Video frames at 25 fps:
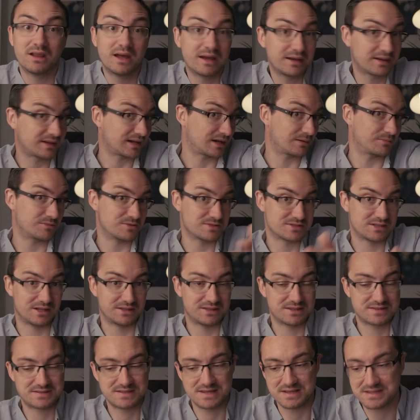like cameras
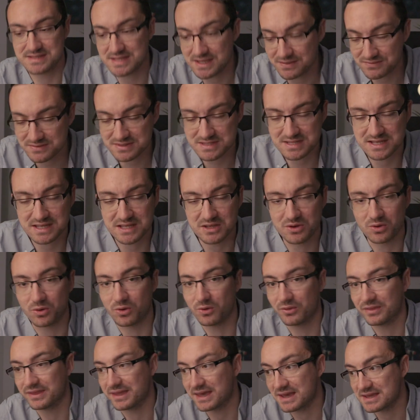like the C70
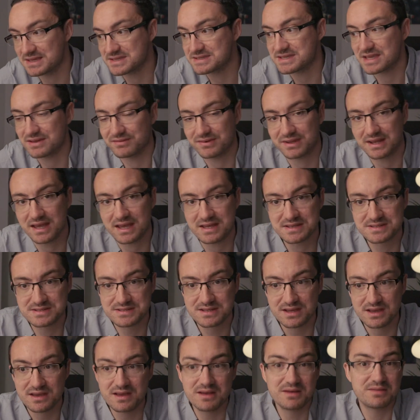or the A7S,